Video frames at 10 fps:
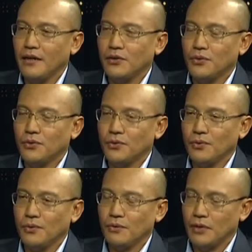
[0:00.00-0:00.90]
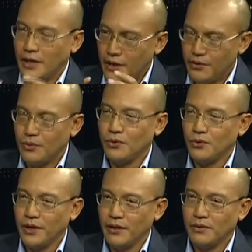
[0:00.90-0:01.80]
to the EU
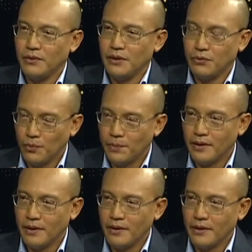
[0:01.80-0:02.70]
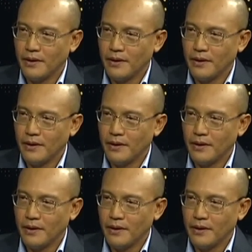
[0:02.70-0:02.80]
and to the European